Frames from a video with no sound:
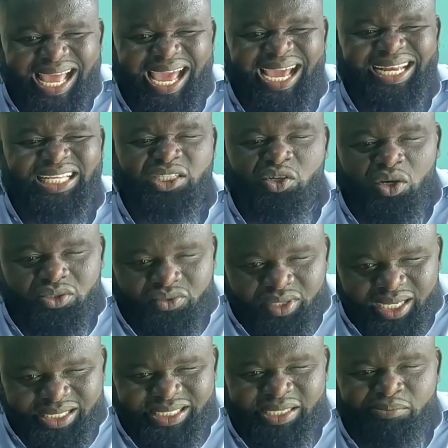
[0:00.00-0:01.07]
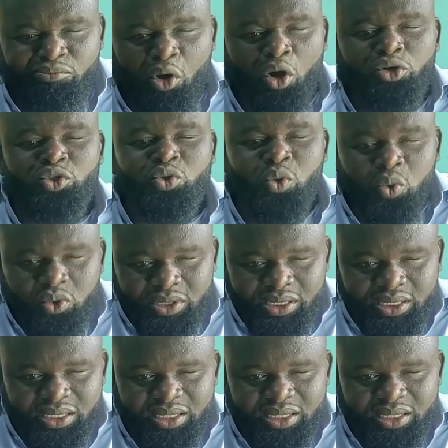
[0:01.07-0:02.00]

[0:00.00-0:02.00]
and is contracting more schools